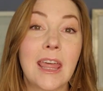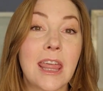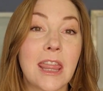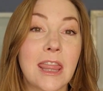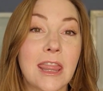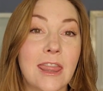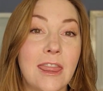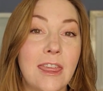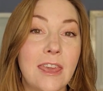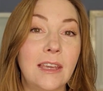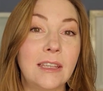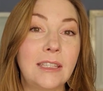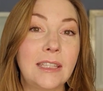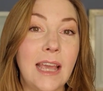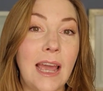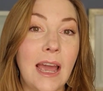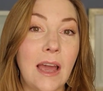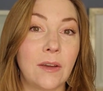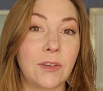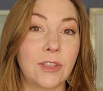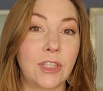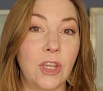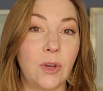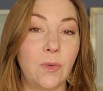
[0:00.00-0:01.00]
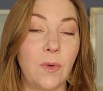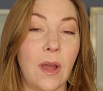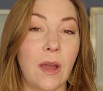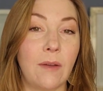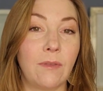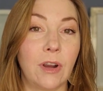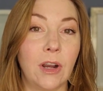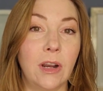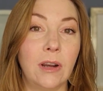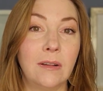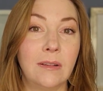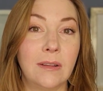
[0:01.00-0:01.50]
This house,
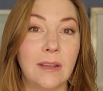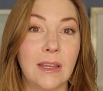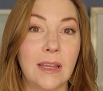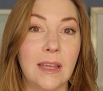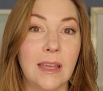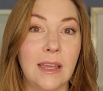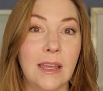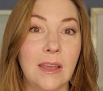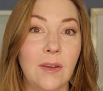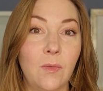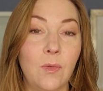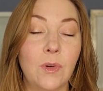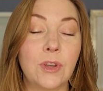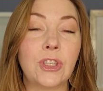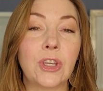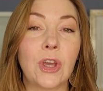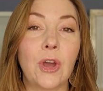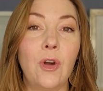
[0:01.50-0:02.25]
however, was a